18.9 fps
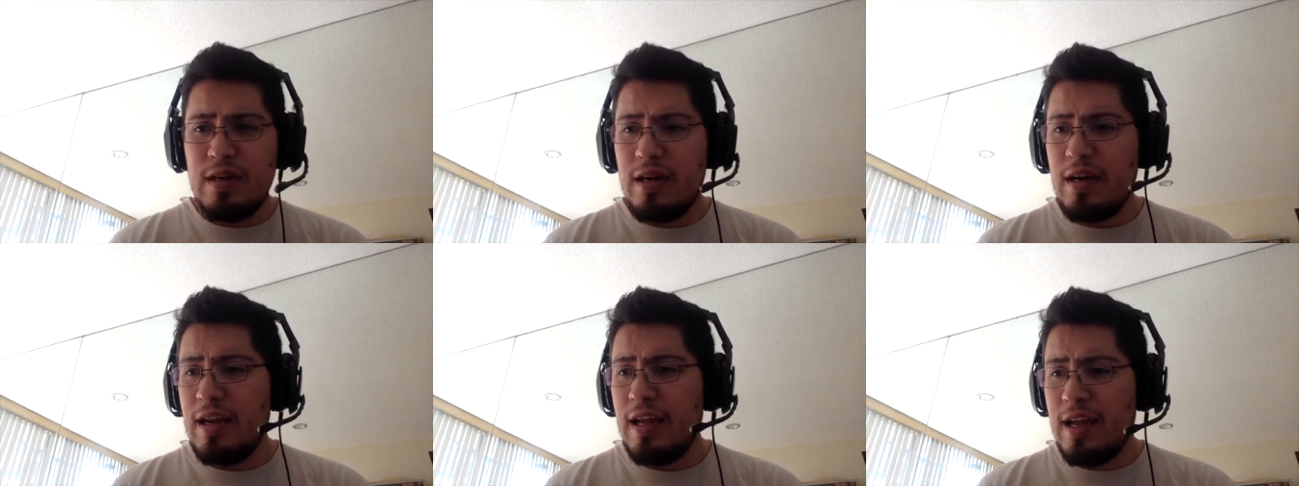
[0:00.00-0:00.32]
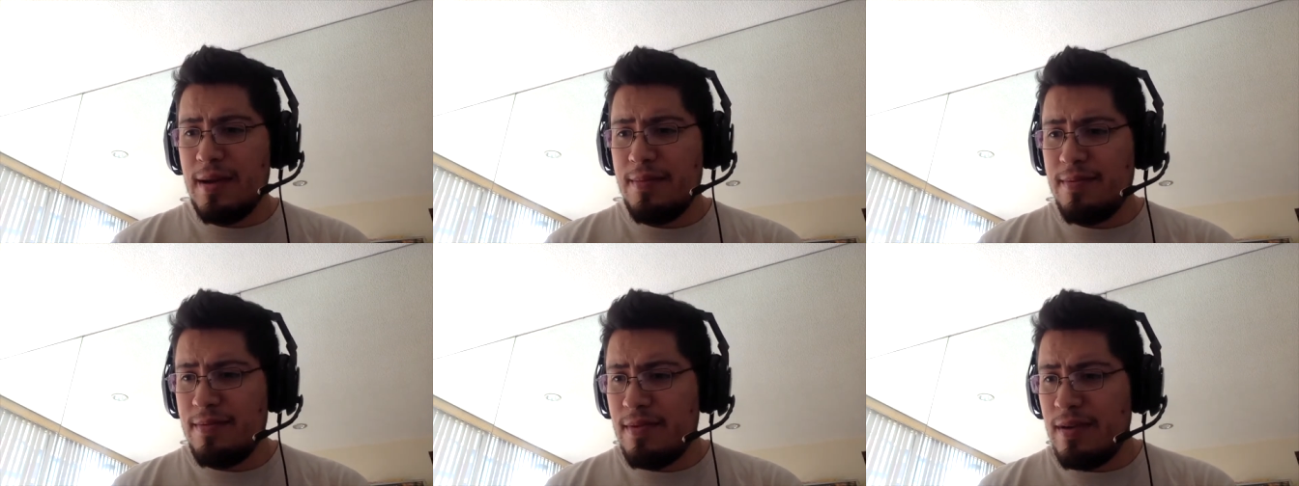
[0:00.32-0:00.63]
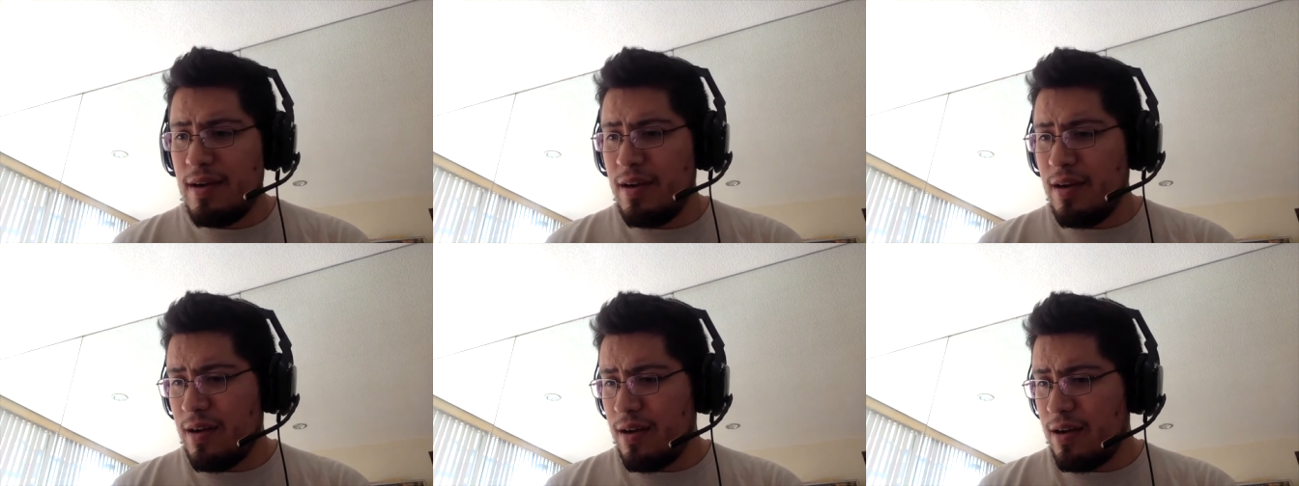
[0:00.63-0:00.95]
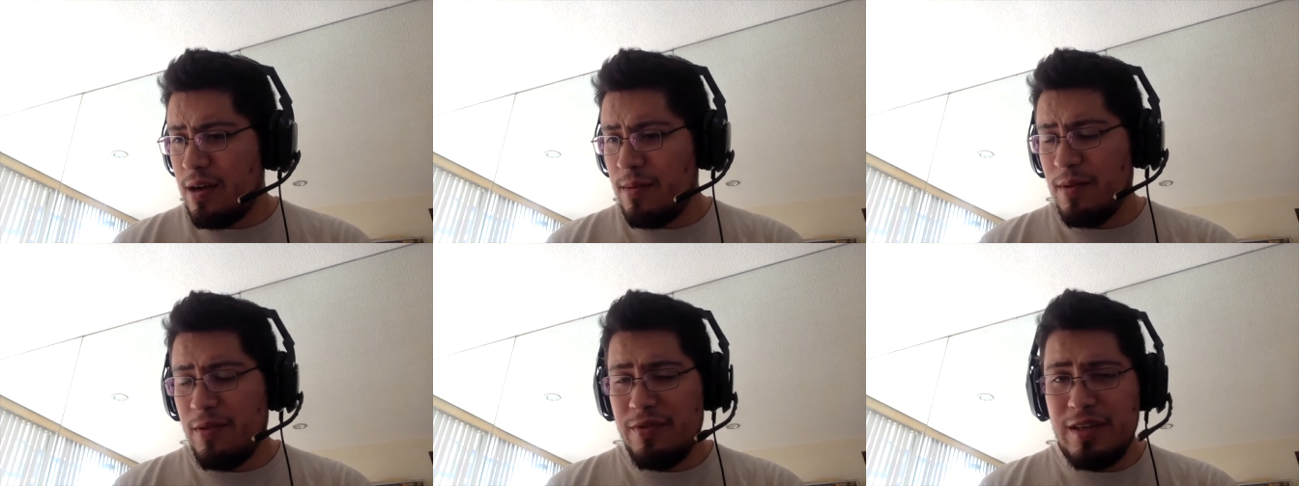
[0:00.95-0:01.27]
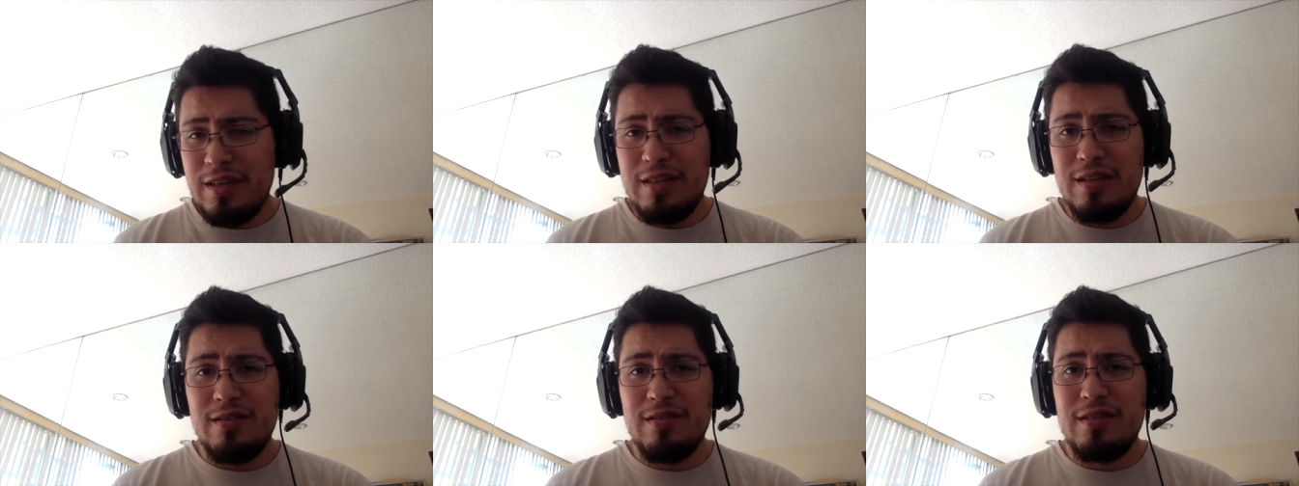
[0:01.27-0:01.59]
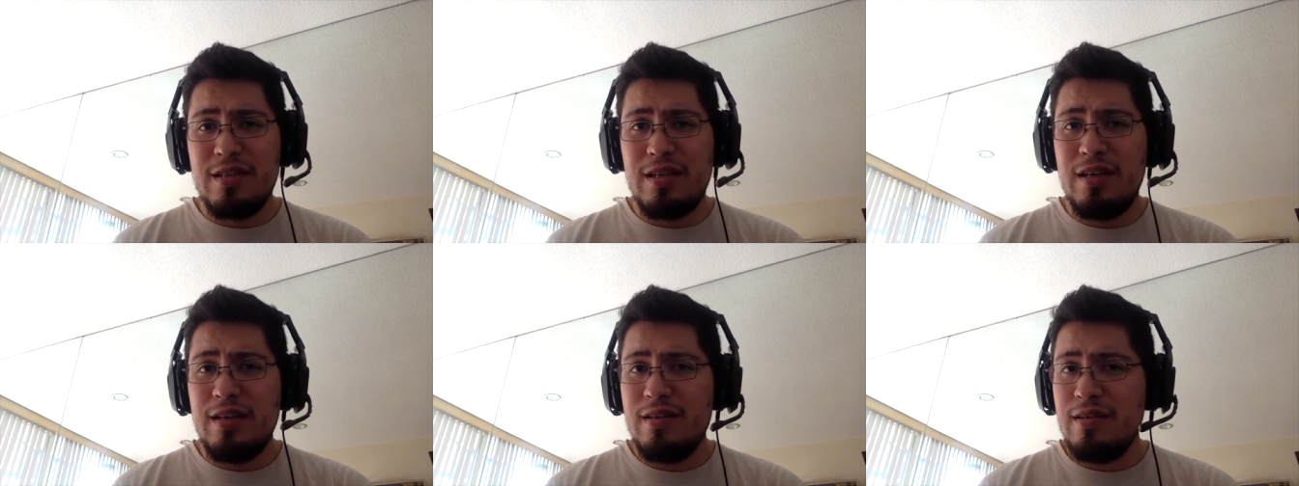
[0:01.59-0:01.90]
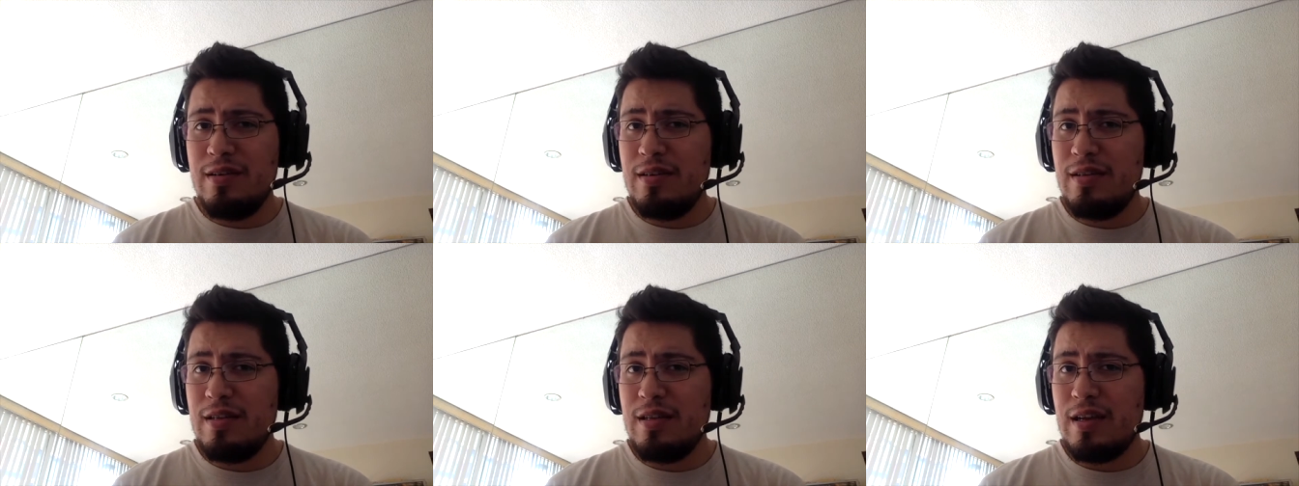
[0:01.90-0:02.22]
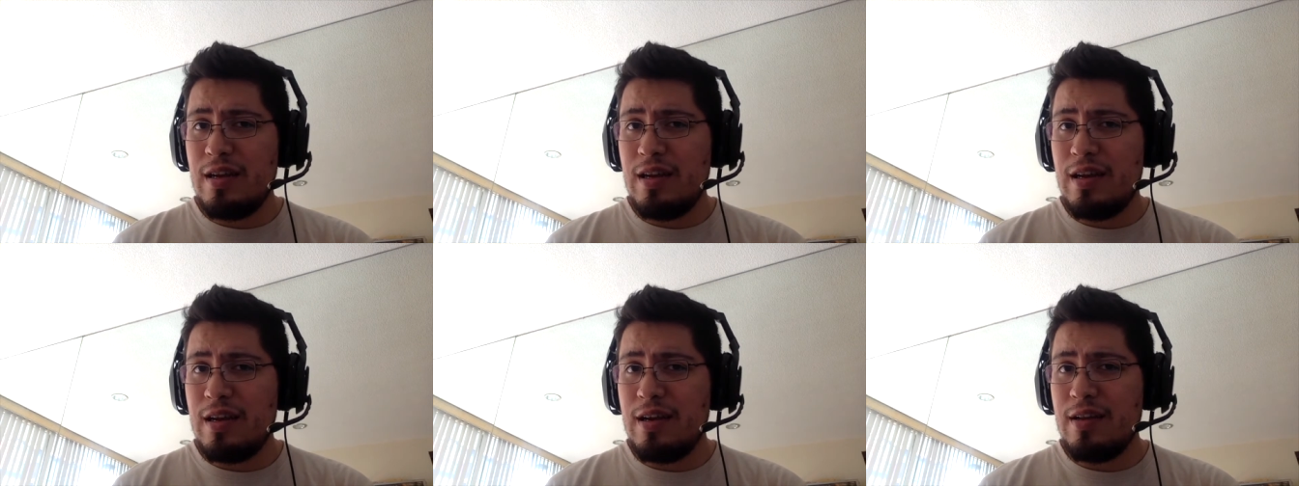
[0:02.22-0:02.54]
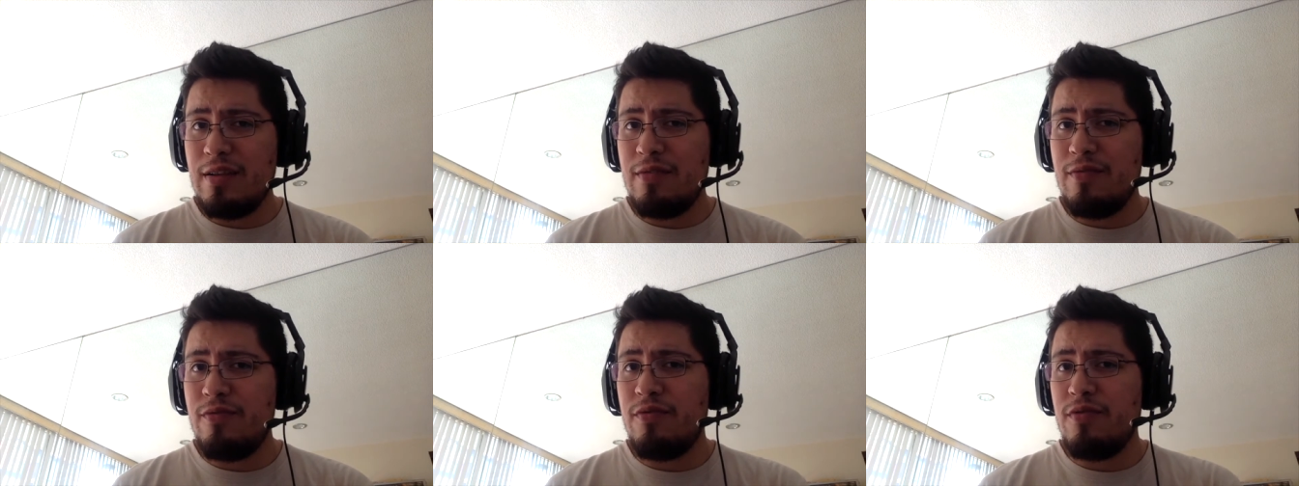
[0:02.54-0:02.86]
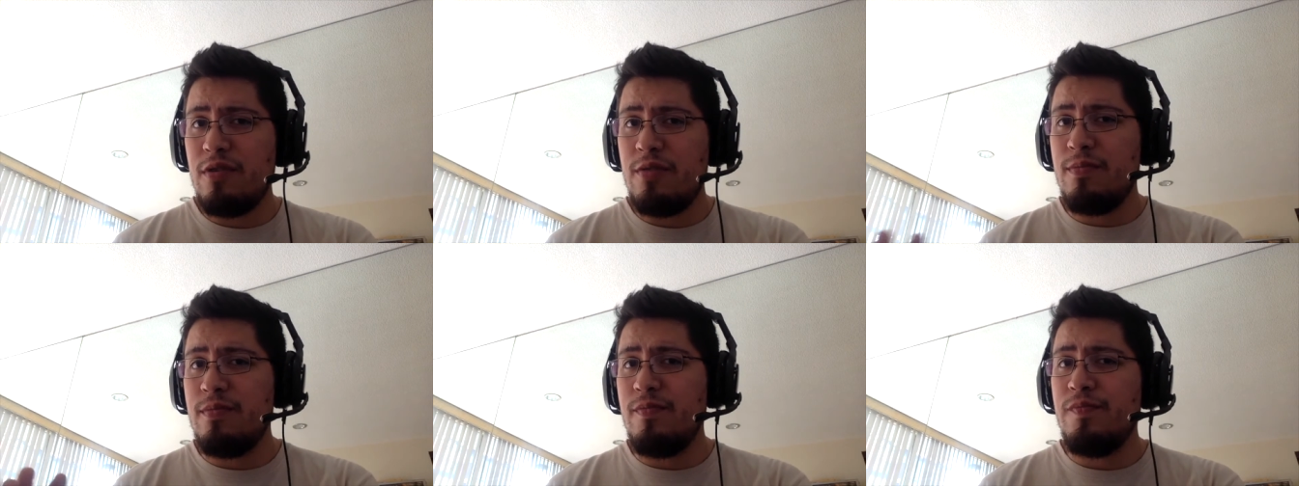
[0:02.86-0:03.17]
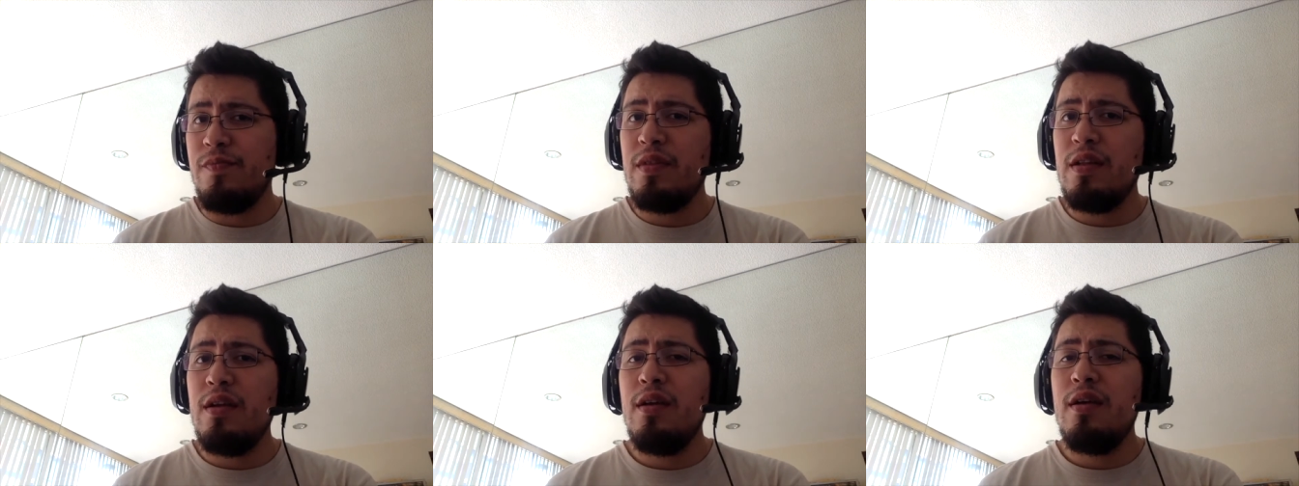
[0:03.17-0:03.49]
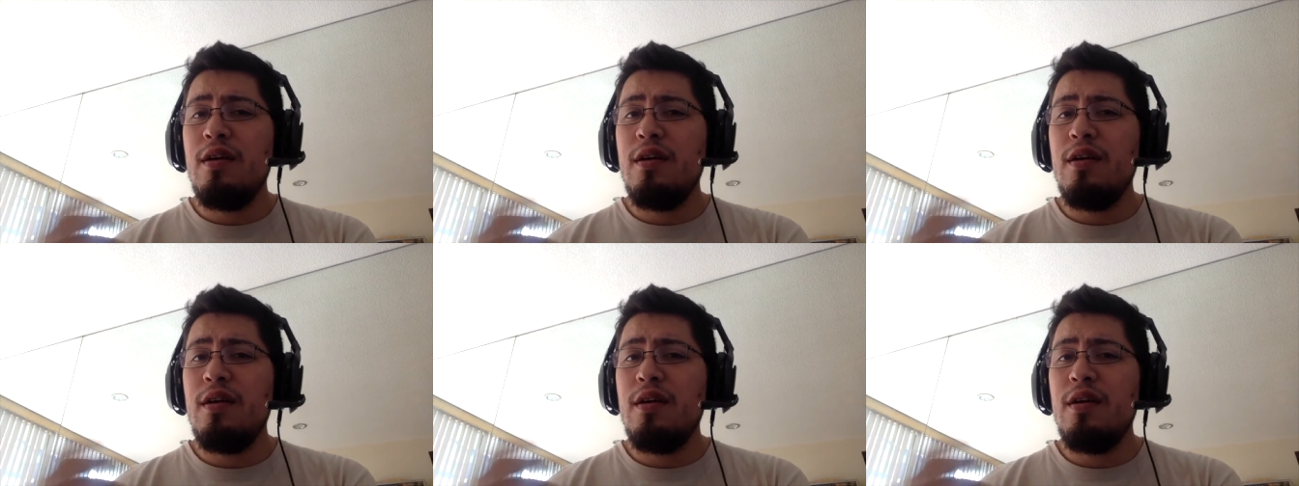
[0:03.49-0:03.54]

and I have a couple of details here that I got from